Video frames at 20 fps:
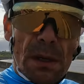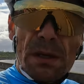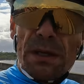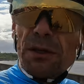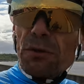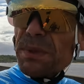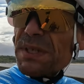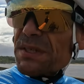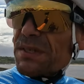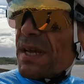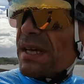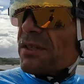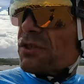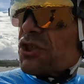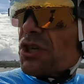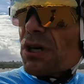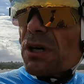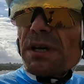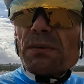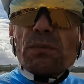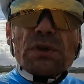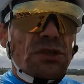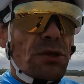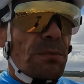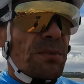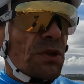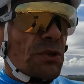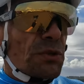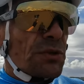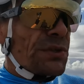A little bit of sunshine, which I'm
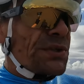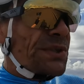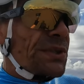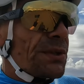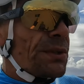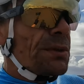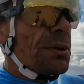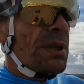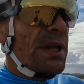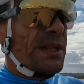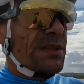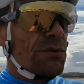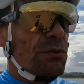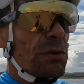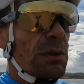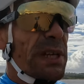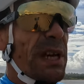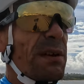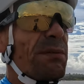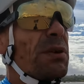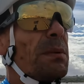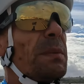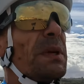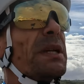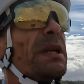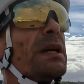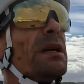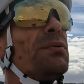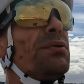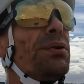not used to. That's really
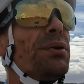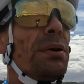unfamiliar.